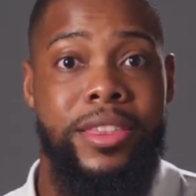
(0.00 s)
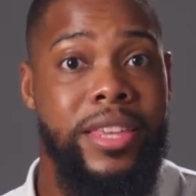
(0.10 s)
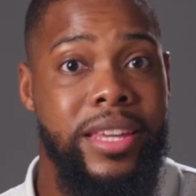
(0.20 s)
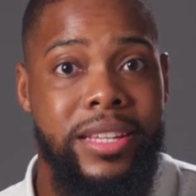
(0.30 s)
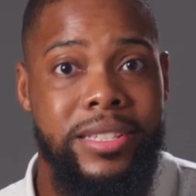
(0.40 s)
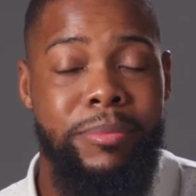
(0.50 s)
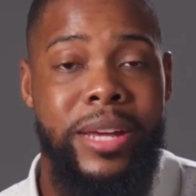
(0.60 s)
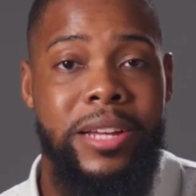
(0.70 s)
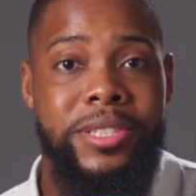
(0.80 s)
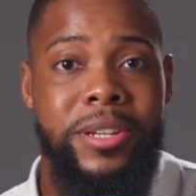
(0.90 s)
thinks
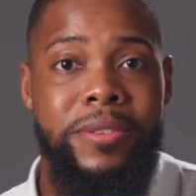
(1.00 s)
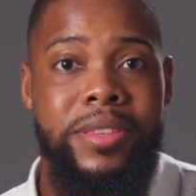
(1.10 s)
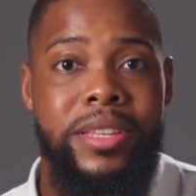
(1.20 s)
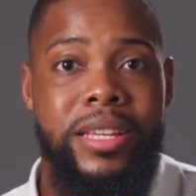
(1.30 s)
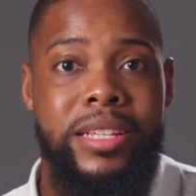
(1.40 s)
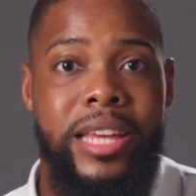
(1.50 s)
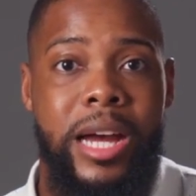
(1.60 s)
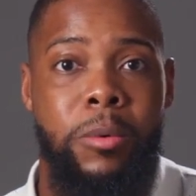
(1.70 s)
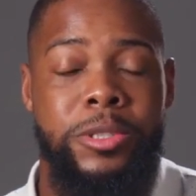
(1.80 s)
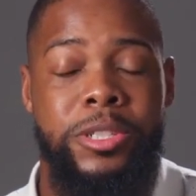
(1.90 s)
about certain things,
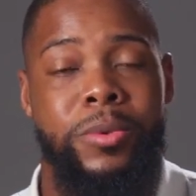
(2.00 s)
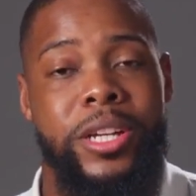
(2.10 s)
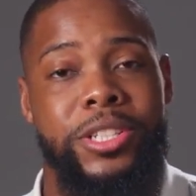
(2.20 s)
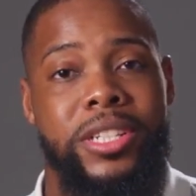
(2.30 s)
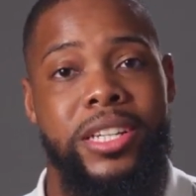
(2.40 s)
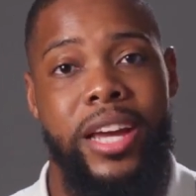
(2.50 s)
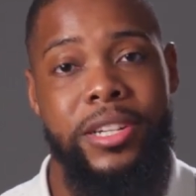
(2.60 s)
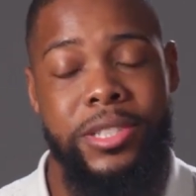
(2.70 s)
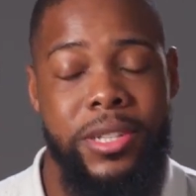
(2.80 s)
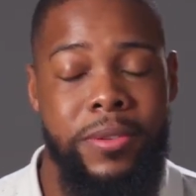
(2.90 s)
how one generation
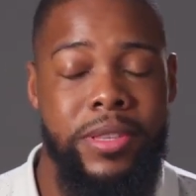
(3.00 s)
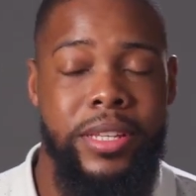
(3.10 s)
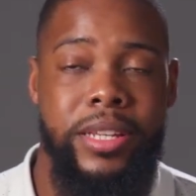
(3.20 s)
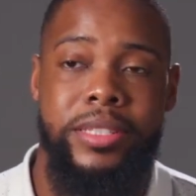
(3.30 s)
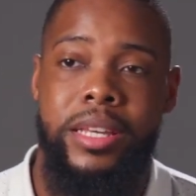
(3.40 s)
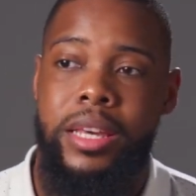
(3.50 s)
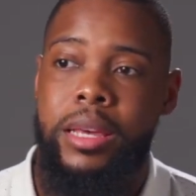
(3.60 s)
engages certain things,